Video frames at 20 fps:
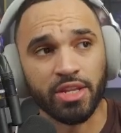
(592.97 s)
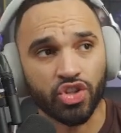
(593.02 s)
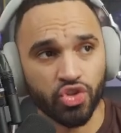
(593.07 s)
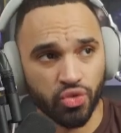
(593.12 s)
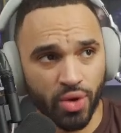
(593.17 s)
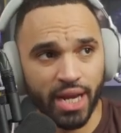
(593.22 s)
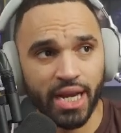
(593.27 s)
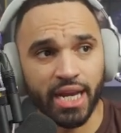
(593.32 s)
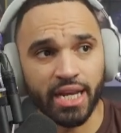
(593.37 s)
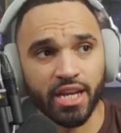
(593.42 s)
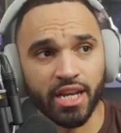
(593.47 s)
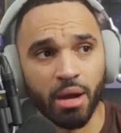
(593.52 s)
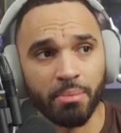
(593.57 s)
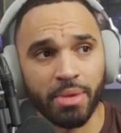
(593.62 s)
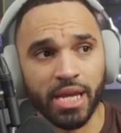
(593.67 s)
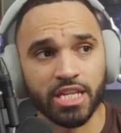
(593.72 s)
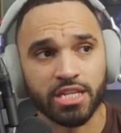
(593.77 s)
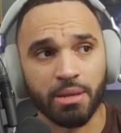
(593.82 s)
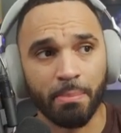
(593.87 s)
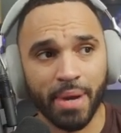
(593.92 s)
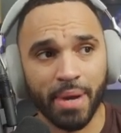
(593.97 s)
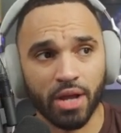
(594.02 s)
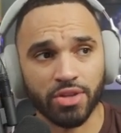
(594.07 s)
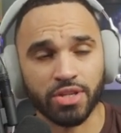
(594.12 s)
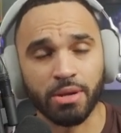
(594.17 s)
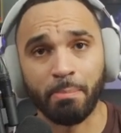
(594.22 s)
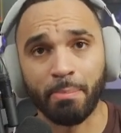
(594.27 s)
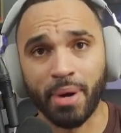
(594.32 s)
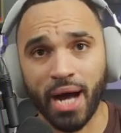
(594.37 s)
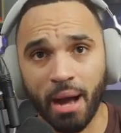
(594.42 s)
training dummy is about
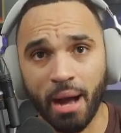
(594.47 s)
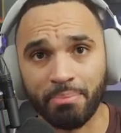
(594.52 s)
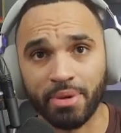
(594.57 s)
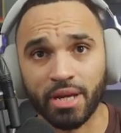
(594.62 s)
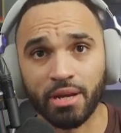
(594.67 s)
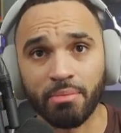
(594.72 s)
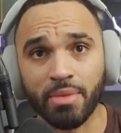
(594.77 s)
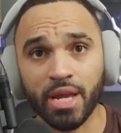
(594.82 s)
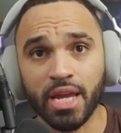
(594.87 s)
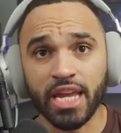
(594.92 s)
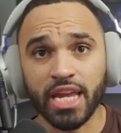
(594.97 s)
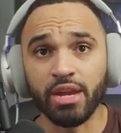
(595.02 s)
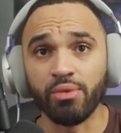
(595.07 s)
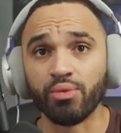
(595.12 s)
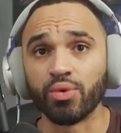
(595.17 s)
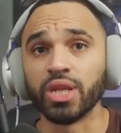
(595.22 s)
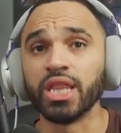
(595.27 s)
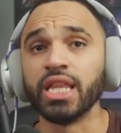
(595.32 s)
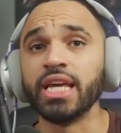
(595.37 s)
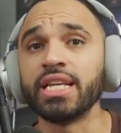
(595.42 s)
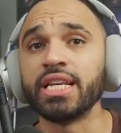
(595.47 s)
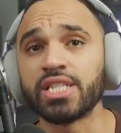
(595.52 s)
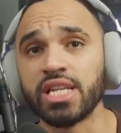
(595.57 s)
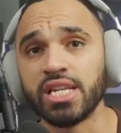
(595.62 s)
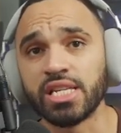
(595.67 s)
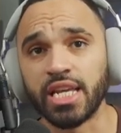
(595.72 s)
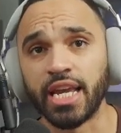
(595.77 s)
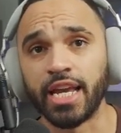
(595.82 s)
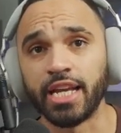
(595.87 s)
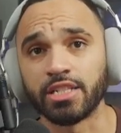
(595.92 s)
to pop him, he
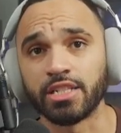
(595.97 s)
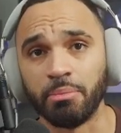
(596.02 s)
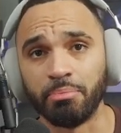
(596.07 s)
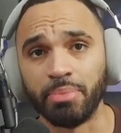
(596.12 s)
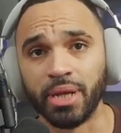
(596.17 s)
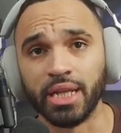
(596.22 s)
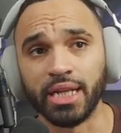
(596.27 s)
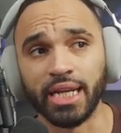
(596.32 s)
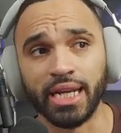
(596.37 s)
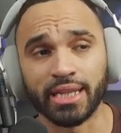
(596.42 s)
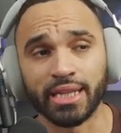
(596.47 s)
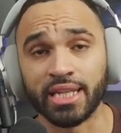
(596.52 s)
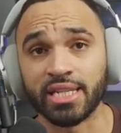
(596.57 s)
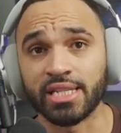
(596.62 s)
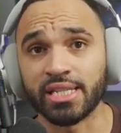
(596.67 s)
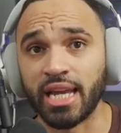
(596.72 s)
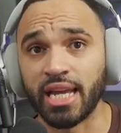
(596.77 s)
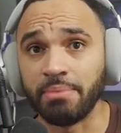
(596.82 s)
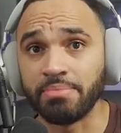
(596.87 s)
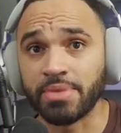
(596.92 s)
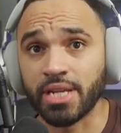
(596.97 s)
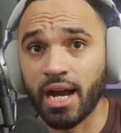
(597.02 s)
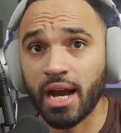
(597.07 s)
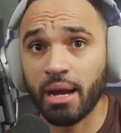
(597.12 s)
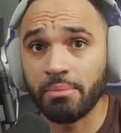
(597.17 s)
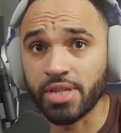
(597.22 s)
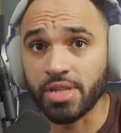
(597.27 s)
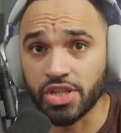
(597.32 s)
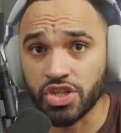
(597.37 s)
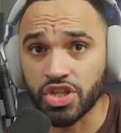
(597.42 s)
releases his ability at the same
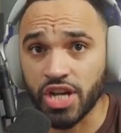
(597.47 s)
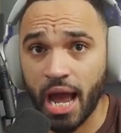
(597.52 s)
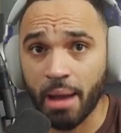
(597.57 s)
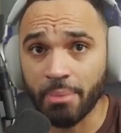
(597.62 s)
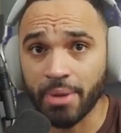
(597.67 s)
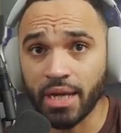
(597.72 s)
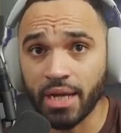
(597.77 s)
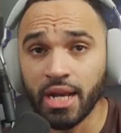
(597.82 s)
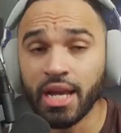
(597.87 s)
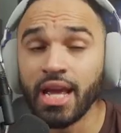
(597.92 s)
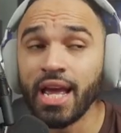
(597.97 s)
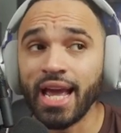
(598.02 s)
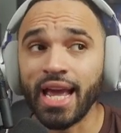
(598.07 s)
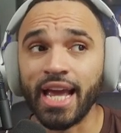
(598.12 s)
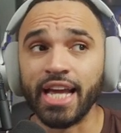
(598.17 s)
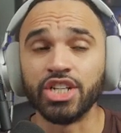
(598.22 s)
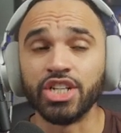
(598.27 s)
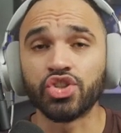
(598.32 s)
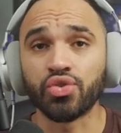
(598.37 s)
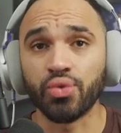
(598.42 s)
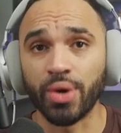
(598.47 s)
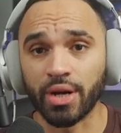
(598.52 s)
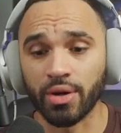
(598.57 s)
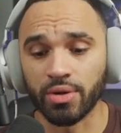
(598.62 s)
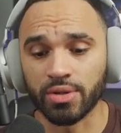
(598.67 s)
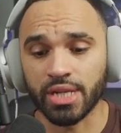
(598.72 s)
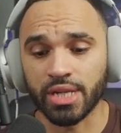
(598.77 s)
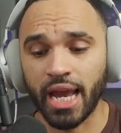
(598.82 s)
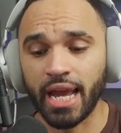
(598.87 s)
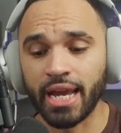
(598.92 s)
time to jab it and
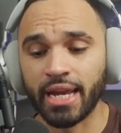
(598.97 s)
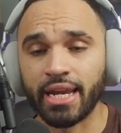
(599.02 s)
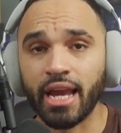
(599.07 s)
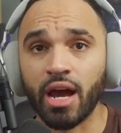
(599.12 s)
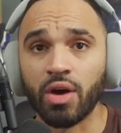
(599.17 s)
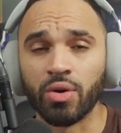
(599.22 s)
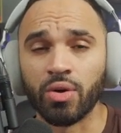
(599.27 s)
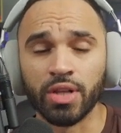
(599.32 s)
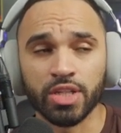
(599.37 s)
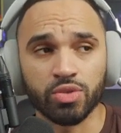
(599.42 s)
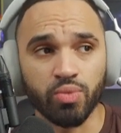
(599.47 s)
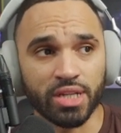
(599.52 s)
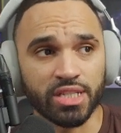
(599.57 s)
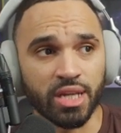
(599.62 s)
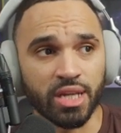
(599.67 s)
triggers a counter. Let's watch